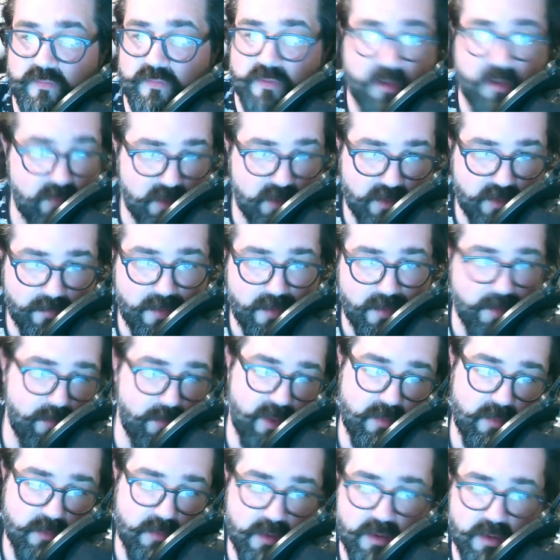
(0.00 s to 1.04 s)
I mean, come on,
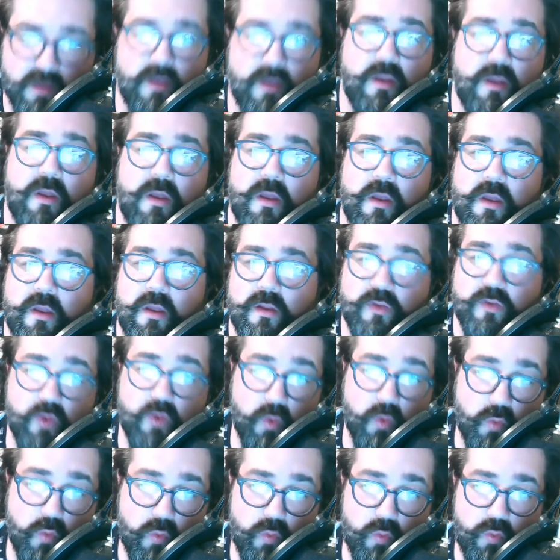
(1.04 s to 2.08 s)
baby.
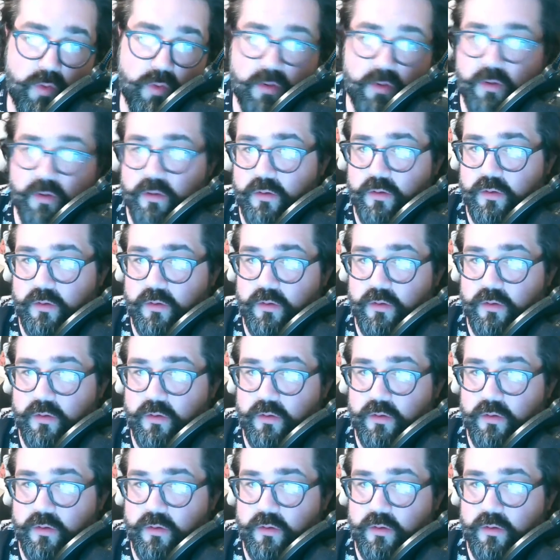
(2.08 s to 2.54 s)
Dune.